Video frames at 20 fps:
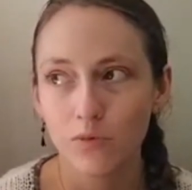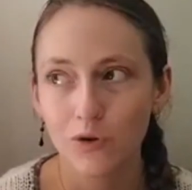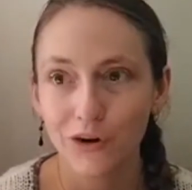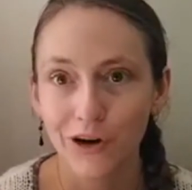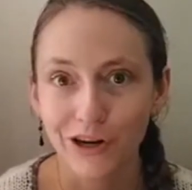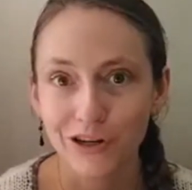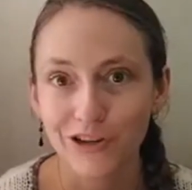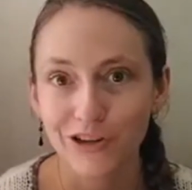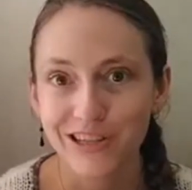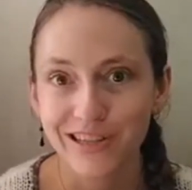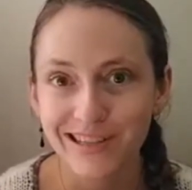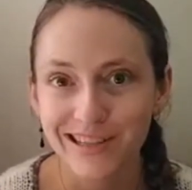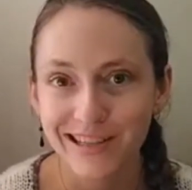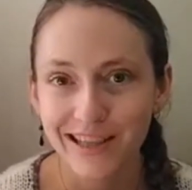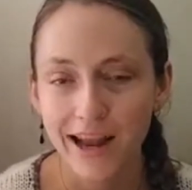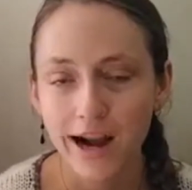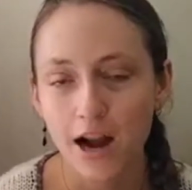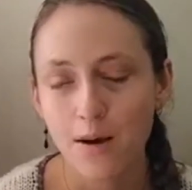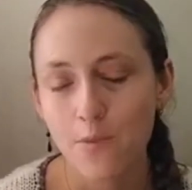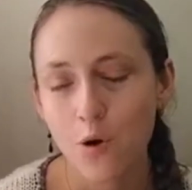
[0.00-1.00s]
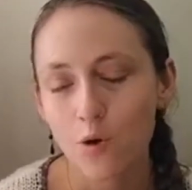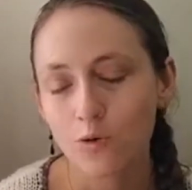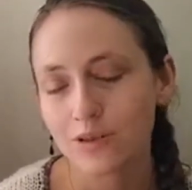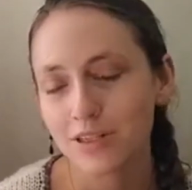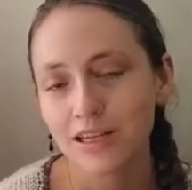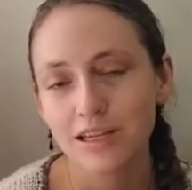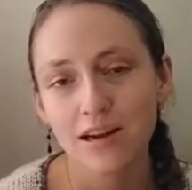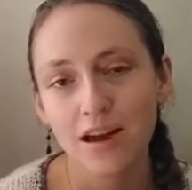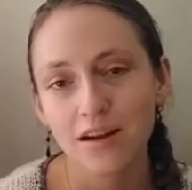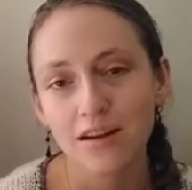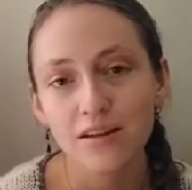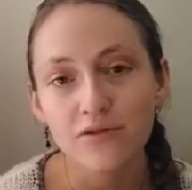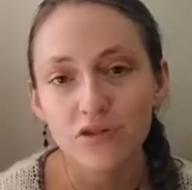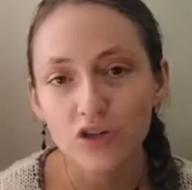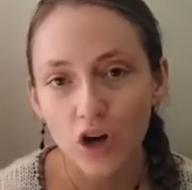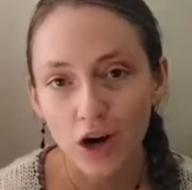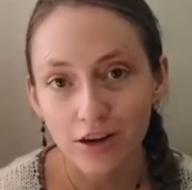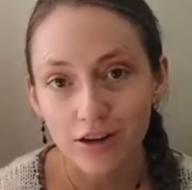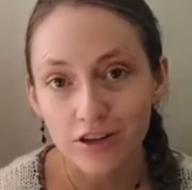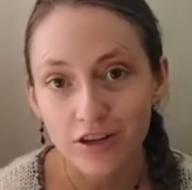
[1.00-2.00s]
grudges that I'm holding, negative
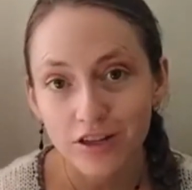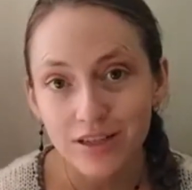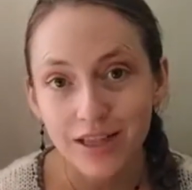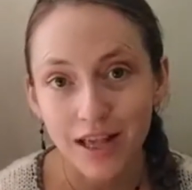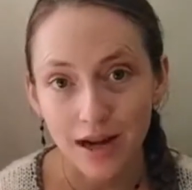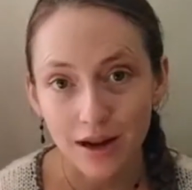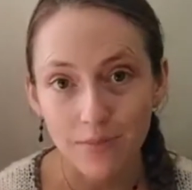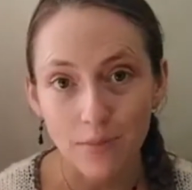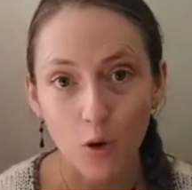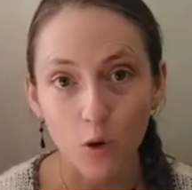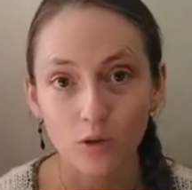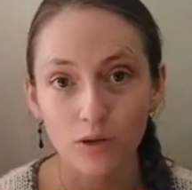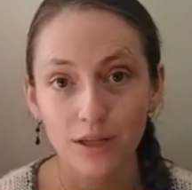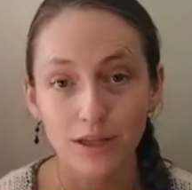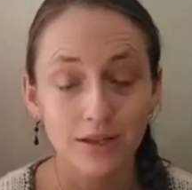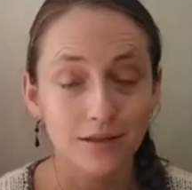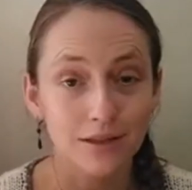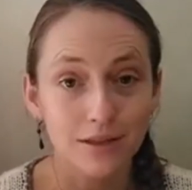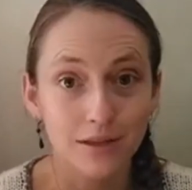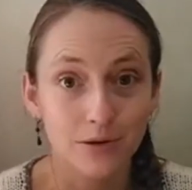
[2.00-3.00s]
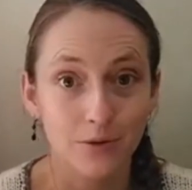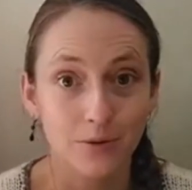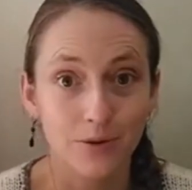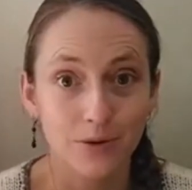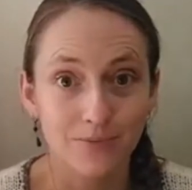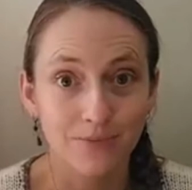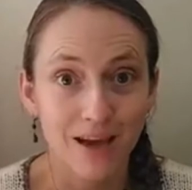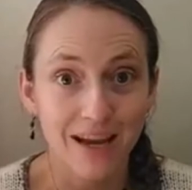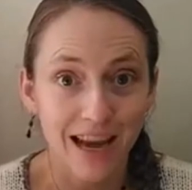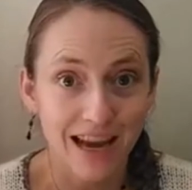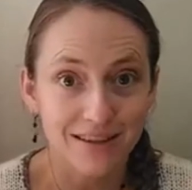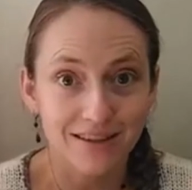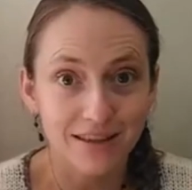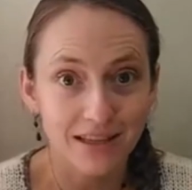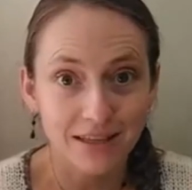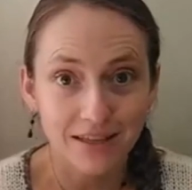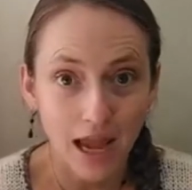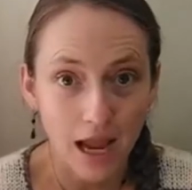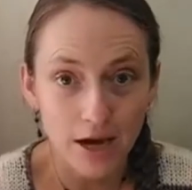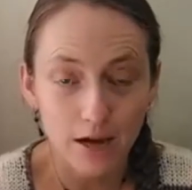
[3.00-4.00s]
charges that I'm holding to
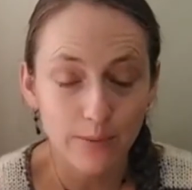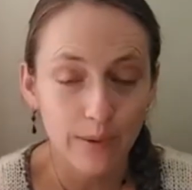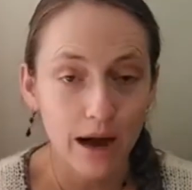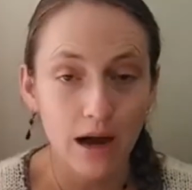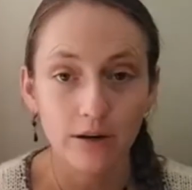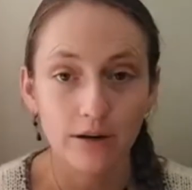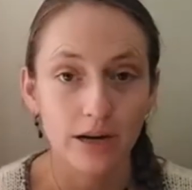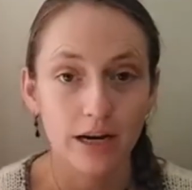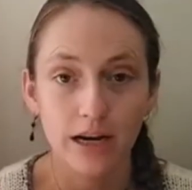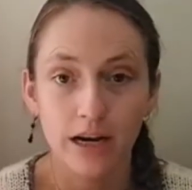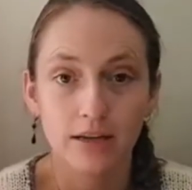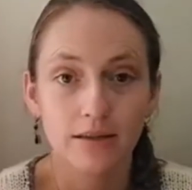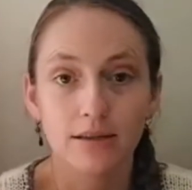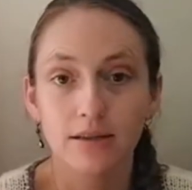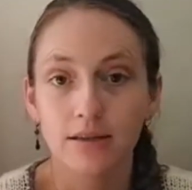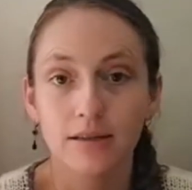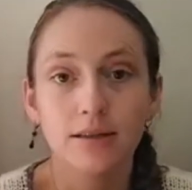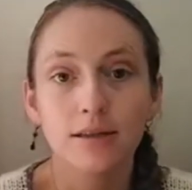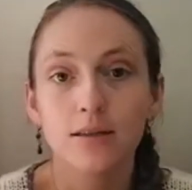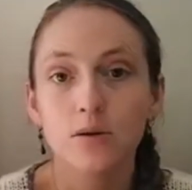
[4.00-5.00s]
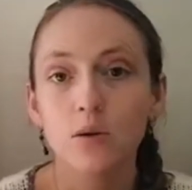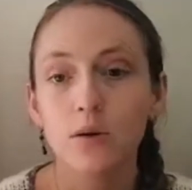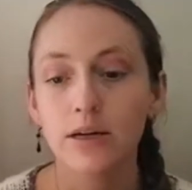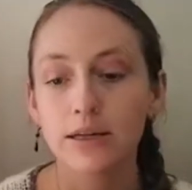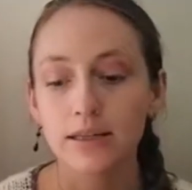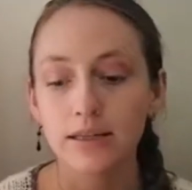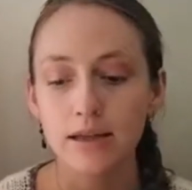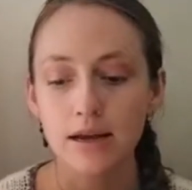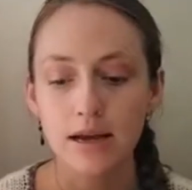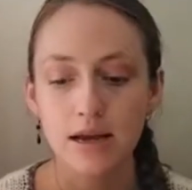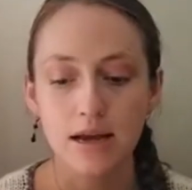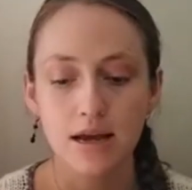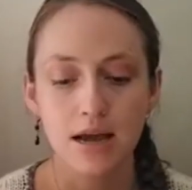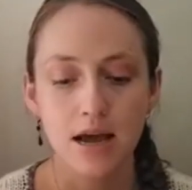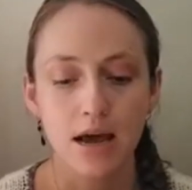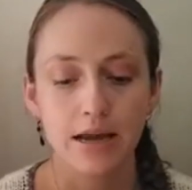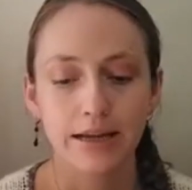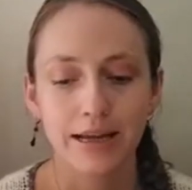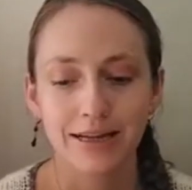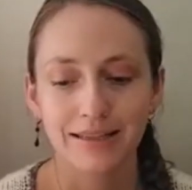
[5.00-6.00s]
against this higher power, against this source,
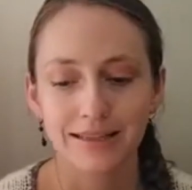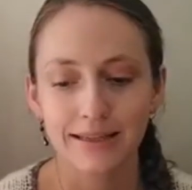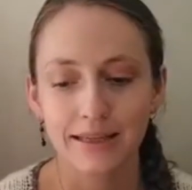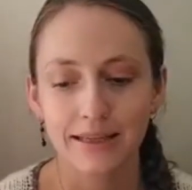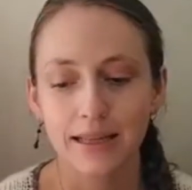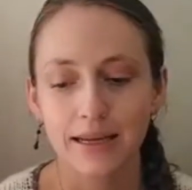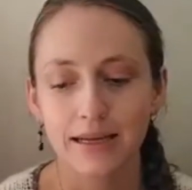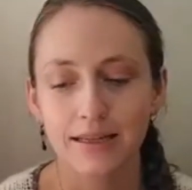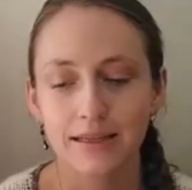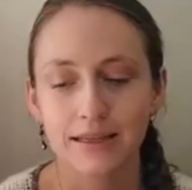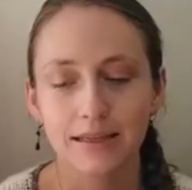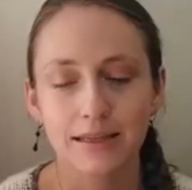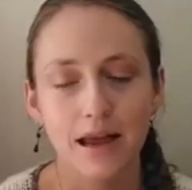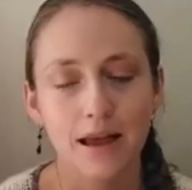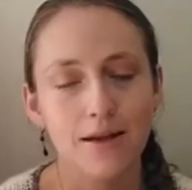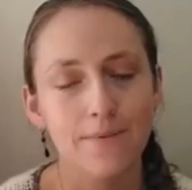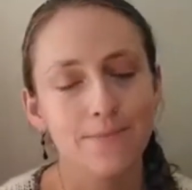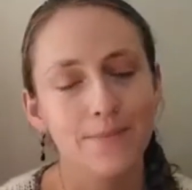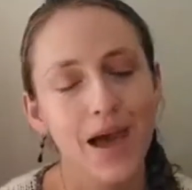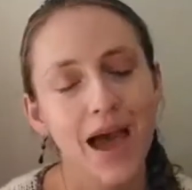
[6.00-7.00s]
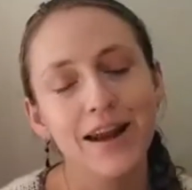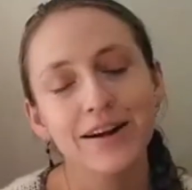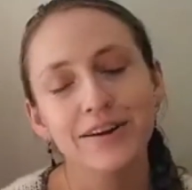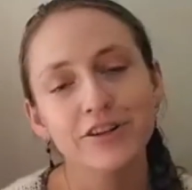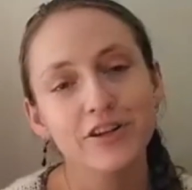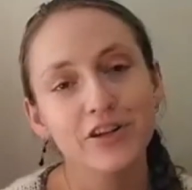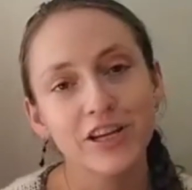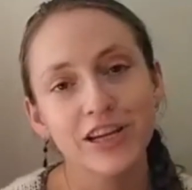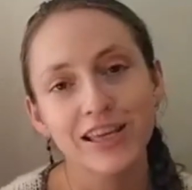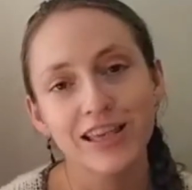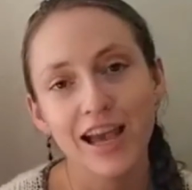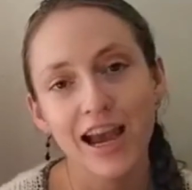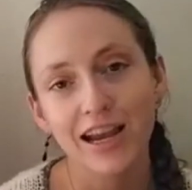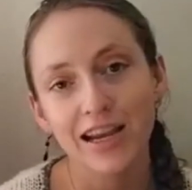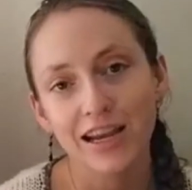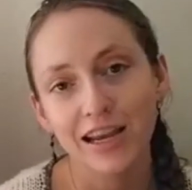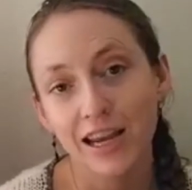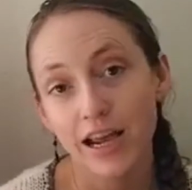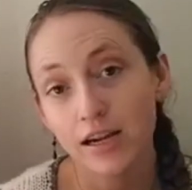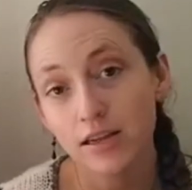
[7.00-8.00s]
against this energy
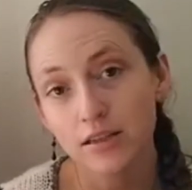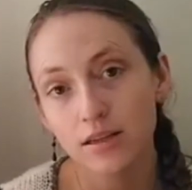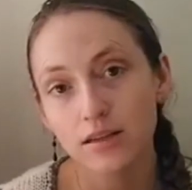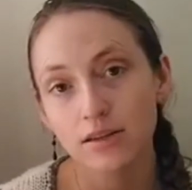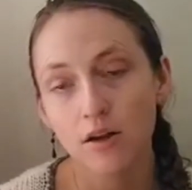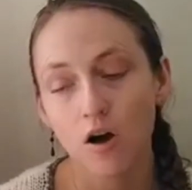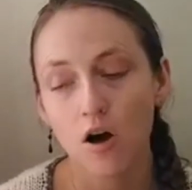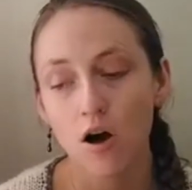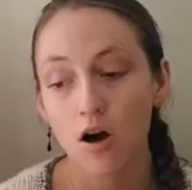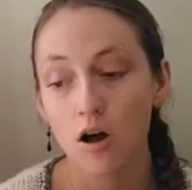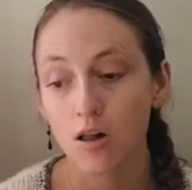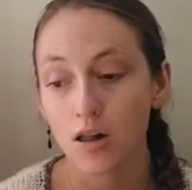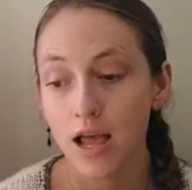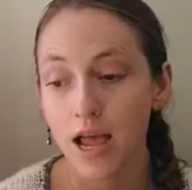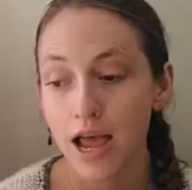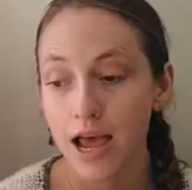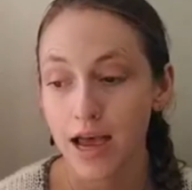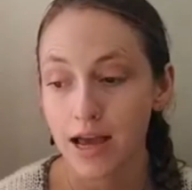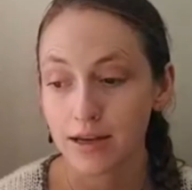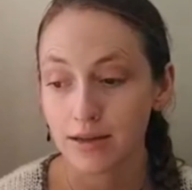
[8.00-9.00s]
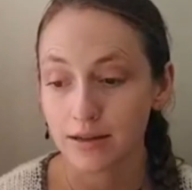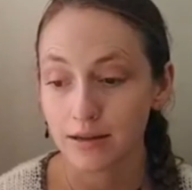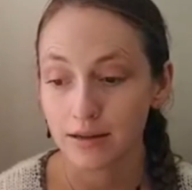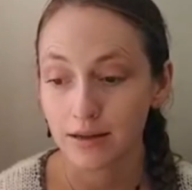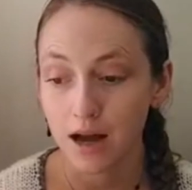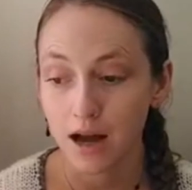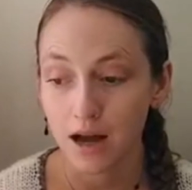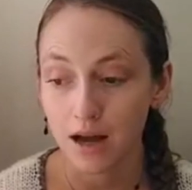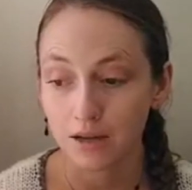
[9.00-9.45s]
that connects us all and